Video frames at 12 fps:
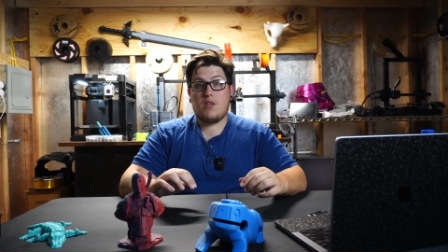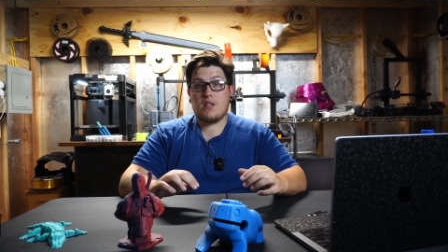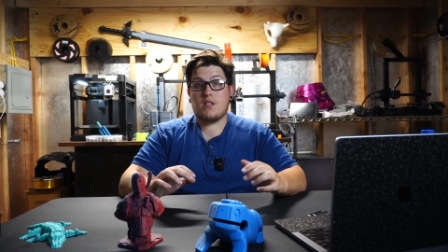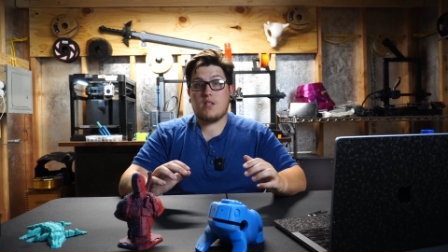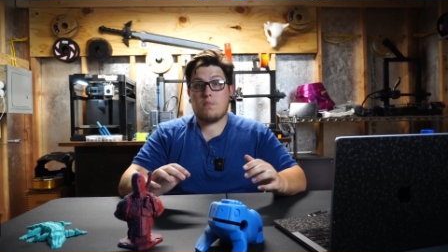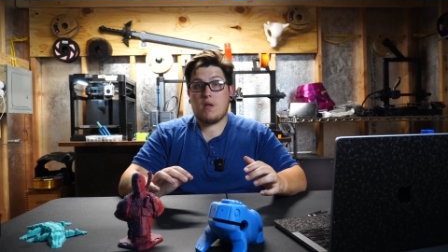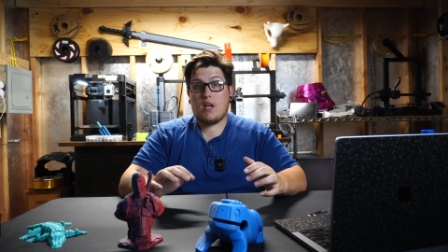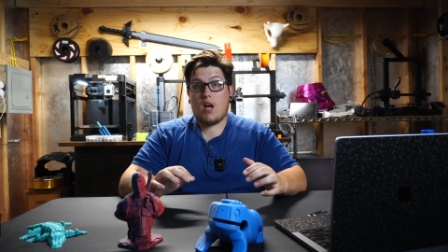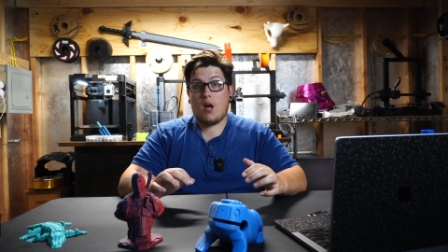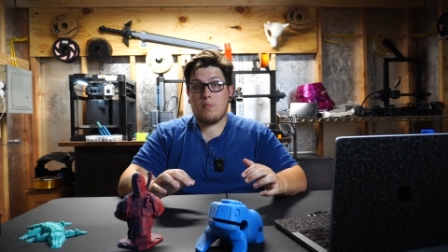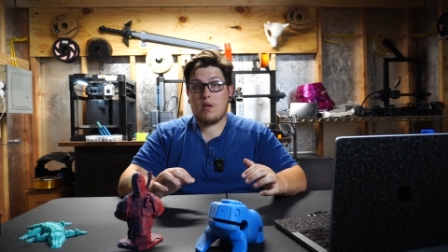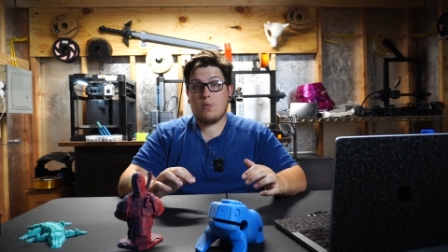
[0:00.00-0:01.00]
This is
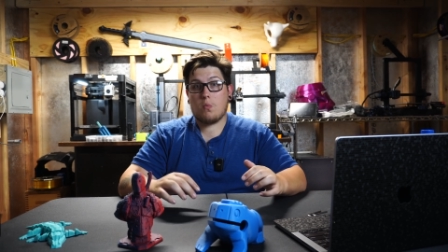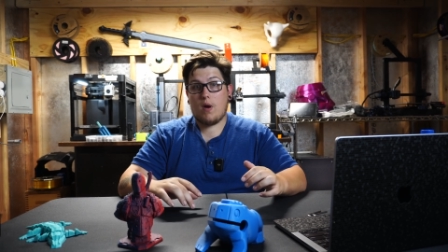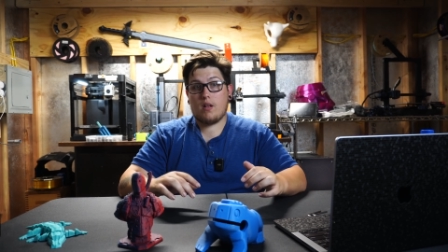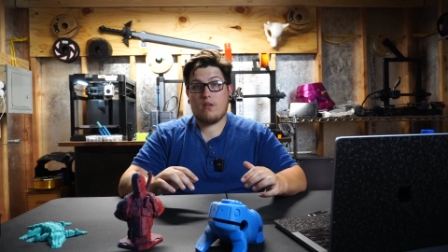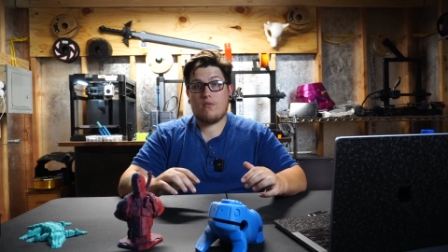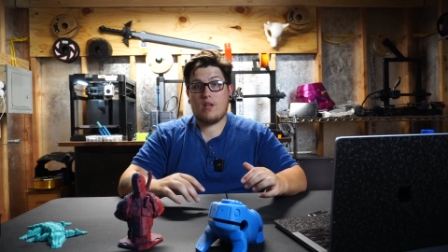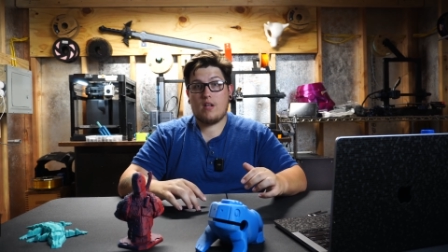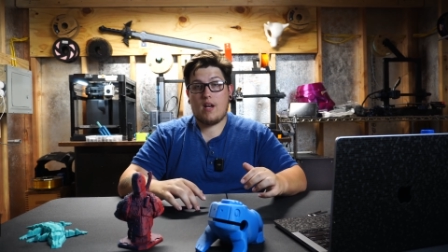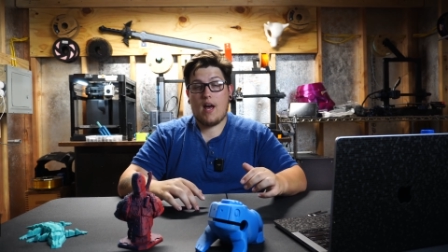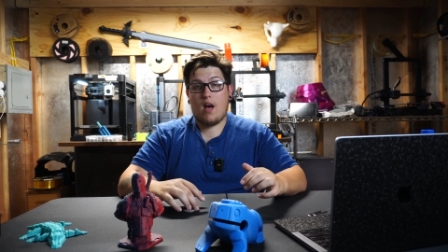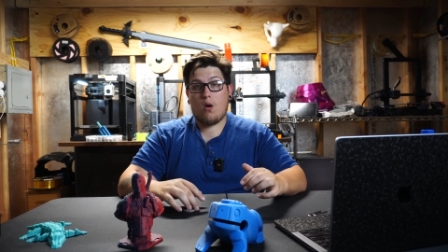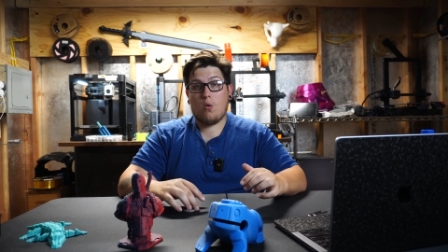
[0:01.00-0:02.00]
becoming relevant
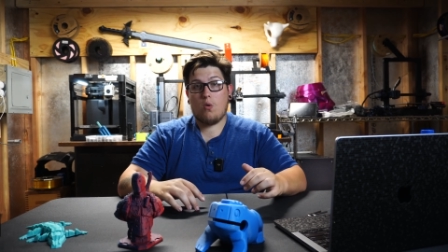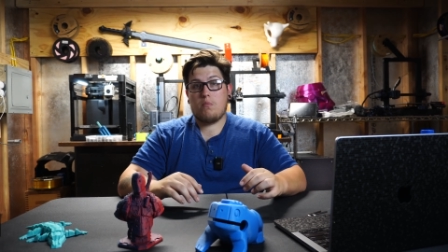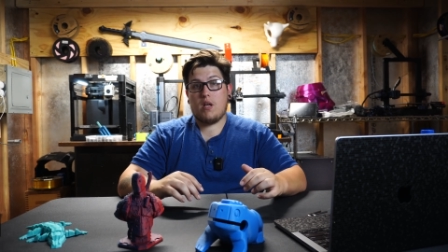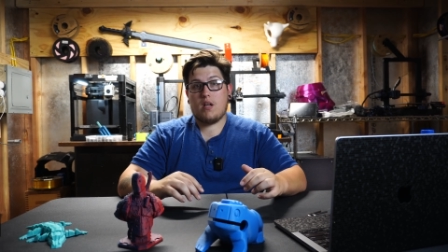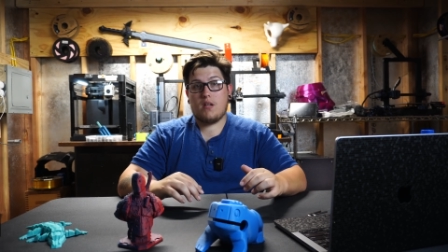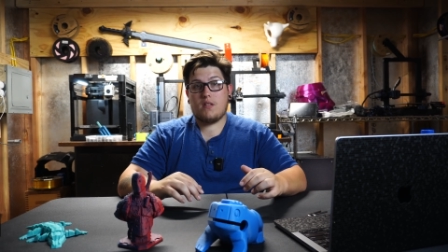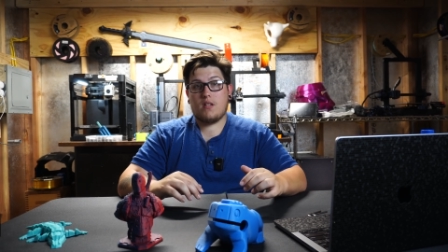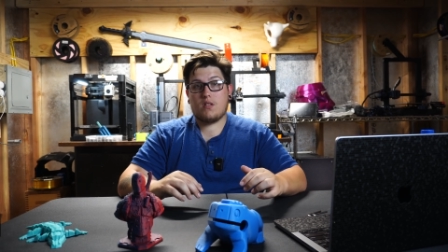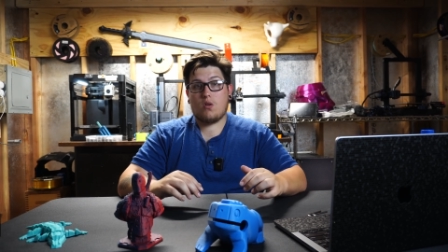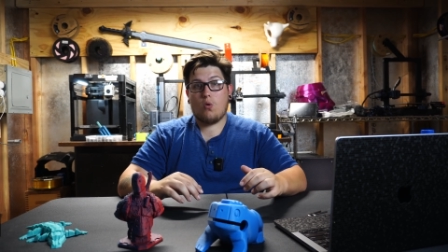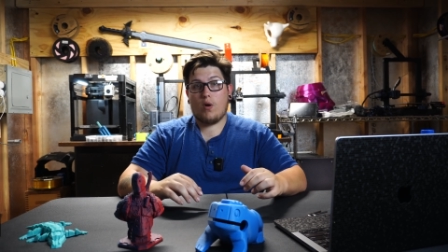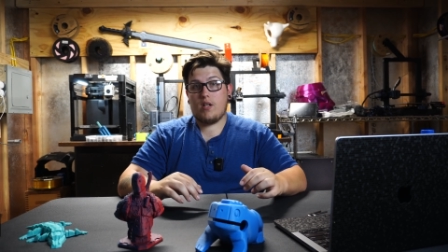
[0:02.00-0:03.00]
now because it's
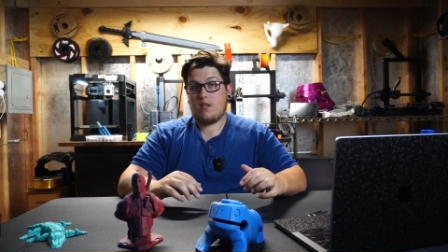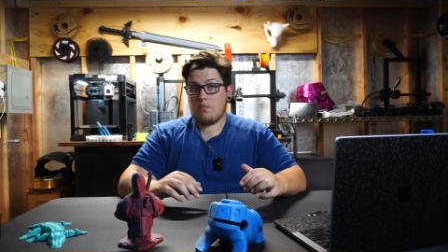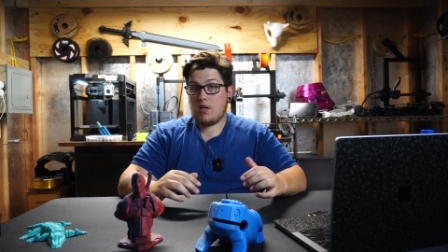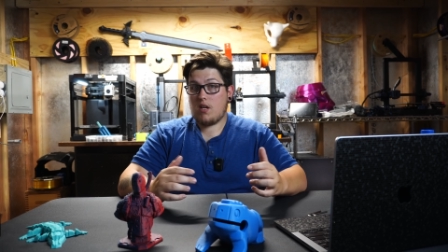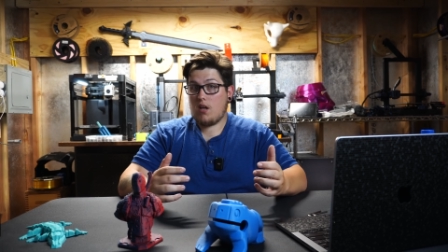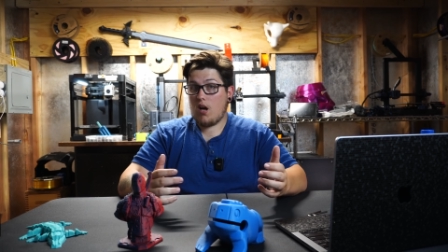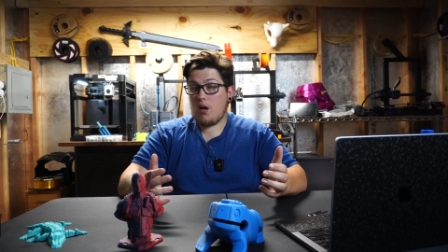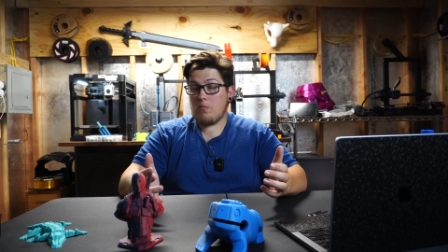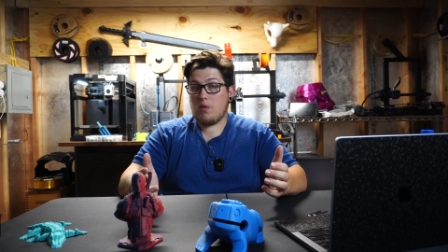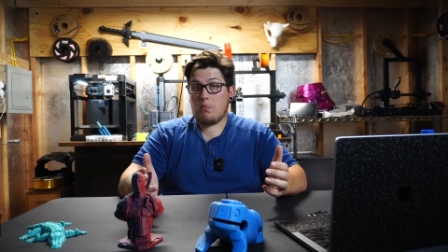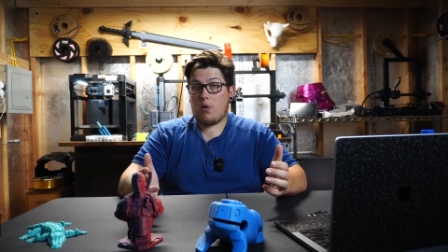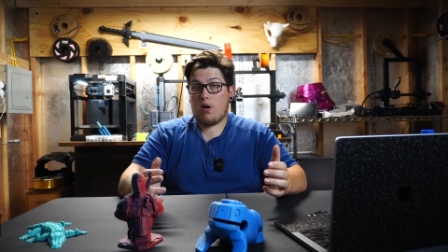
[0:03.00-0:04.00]
going to become
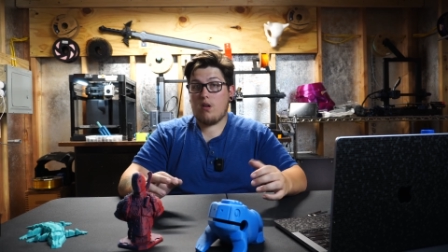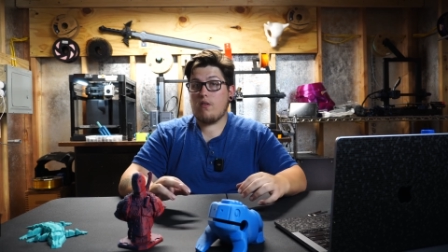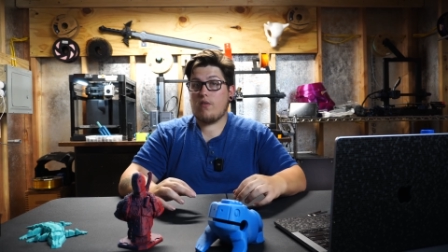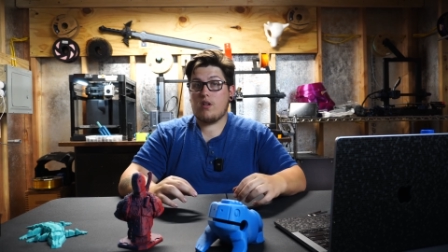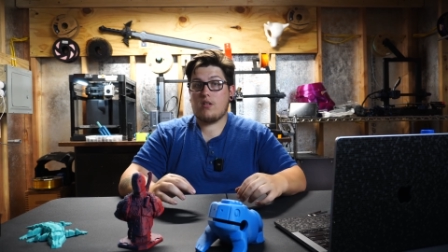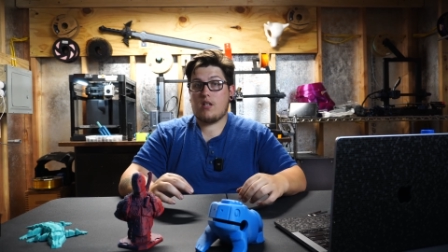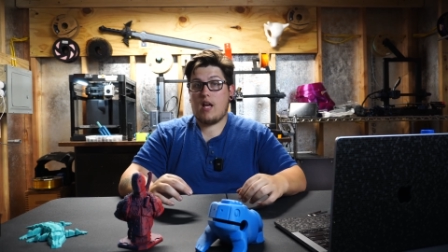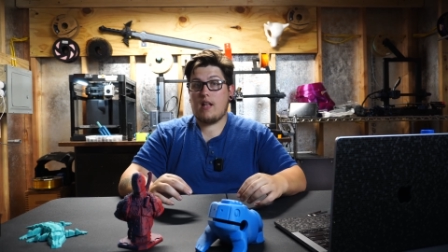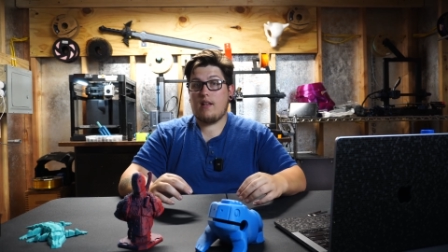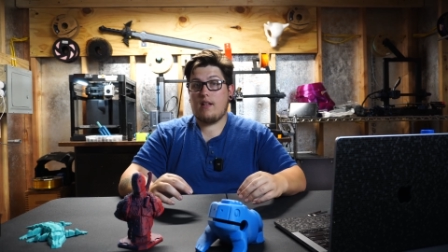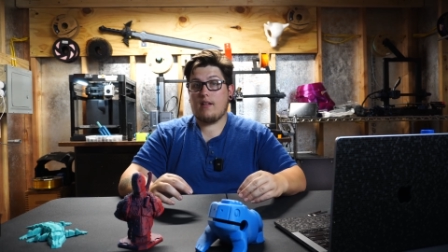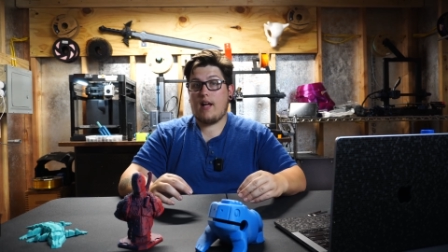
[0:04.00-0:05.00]
a part of our
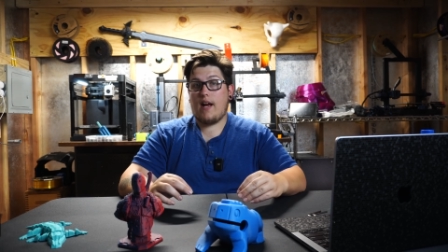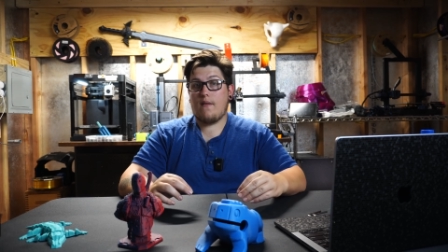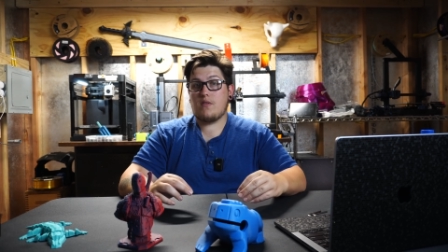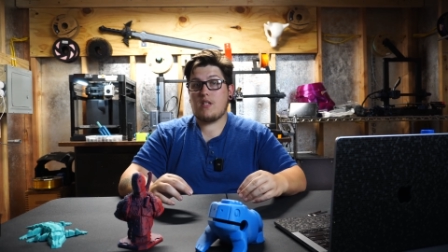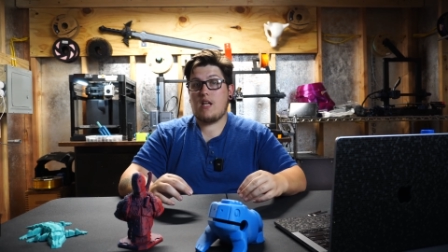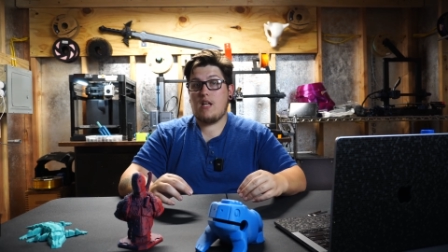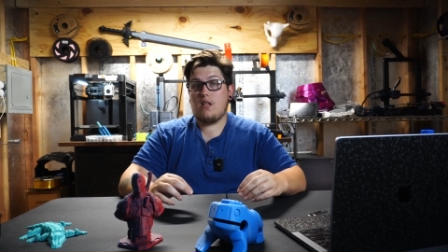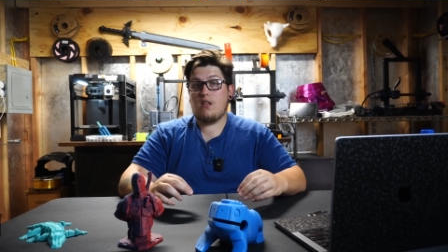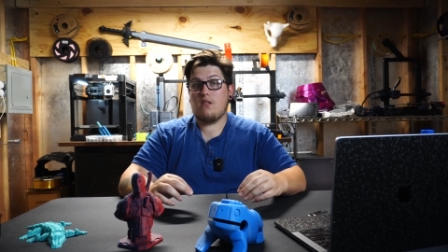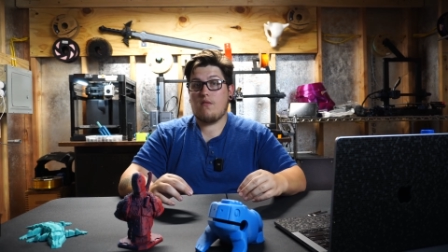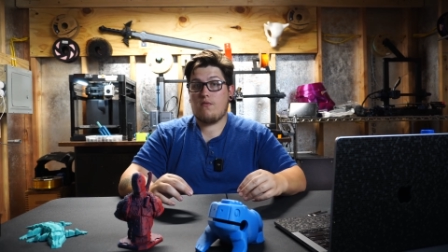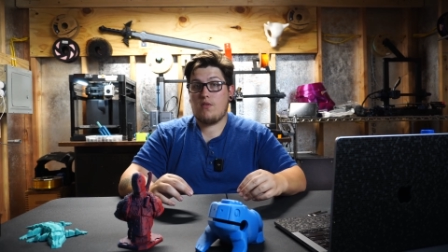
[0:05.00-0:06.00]
daily lives
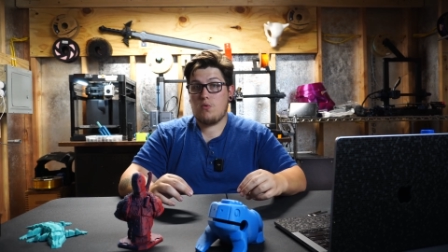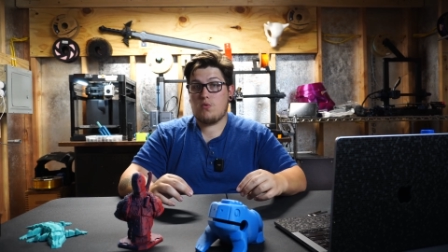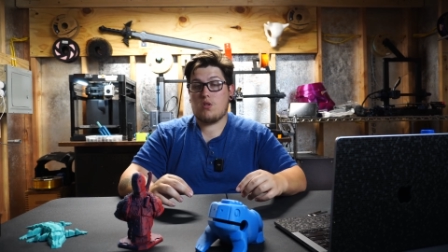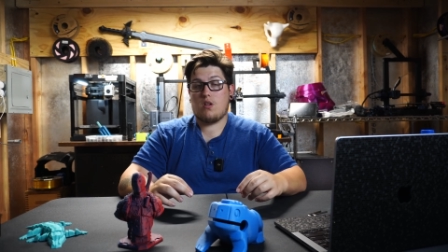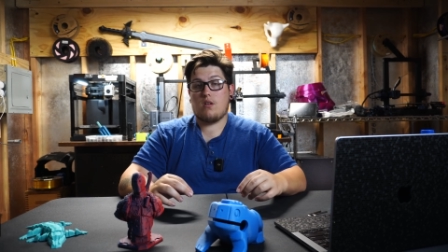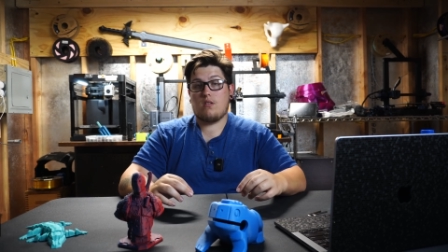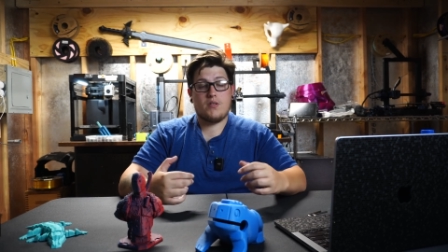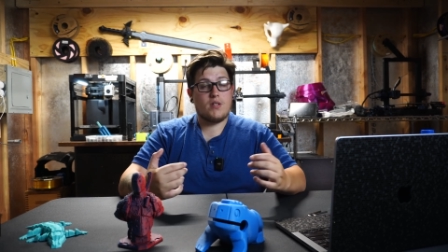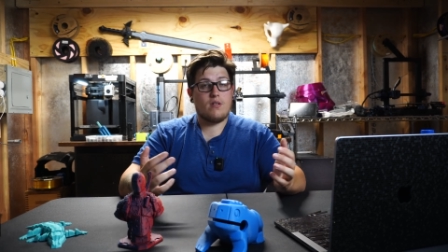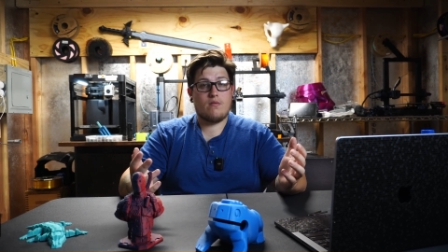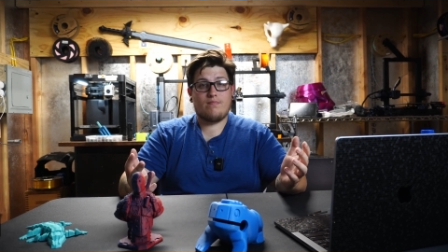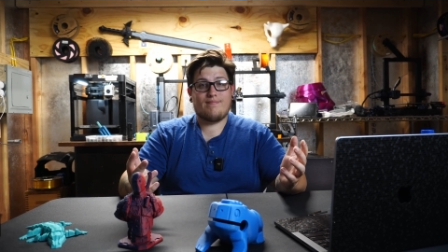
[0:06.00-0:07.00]
in the future.
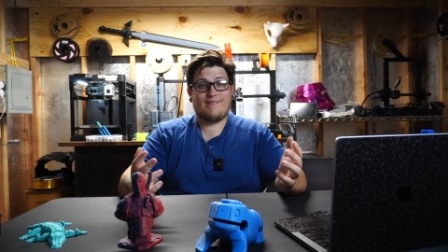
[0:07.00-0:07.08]
So